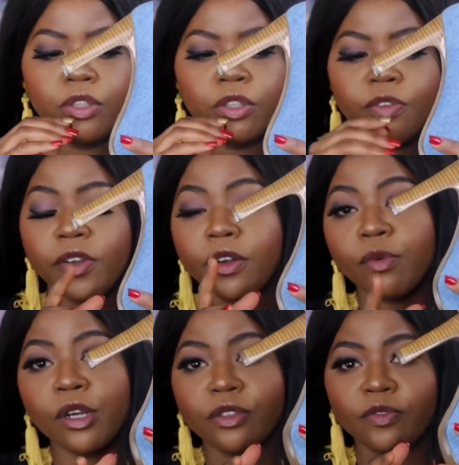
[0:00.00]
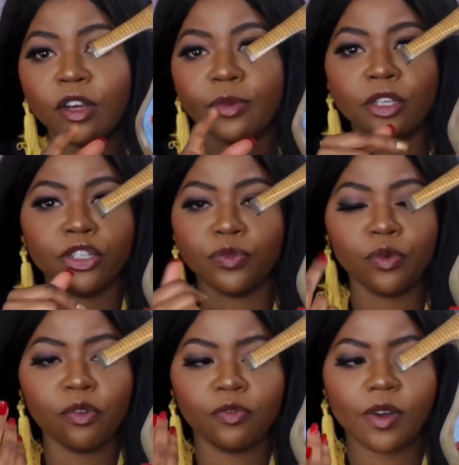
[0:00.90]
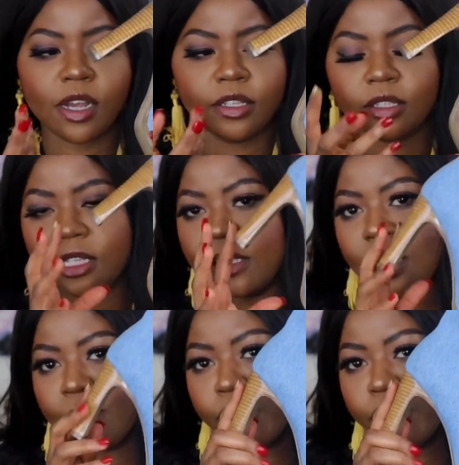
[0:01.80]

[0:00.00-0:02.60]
you won't find these type of